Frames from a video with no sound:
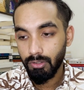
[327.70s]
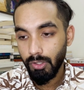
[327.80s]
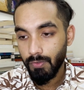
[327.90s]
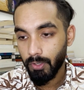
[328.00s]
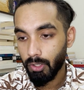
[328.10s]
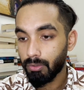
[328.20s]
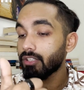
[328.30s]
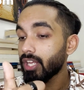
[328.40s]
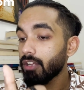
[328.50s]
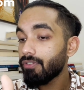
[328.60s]
those for you.
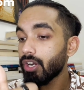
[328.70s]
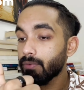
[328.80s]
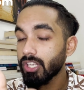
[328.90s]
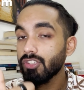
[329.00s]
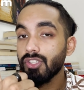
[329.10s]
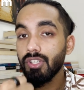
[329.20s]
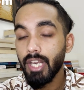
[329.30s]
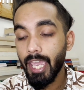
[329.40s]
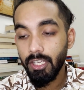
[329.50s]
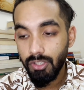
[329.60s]
Delaware
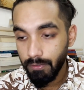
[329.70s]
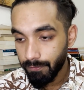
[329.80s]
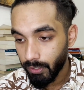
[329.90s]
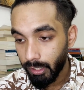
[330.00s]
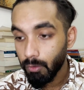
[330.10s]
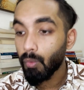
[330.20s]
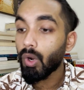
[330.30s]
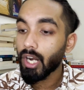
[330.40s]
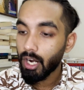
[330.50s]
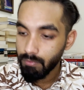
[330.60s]
registered agent fee,
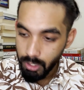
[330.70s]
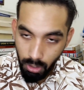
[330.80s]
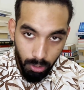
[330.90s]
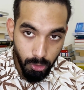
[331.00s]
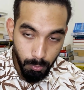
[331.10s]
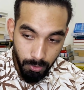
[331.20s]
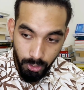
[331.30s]
$100 per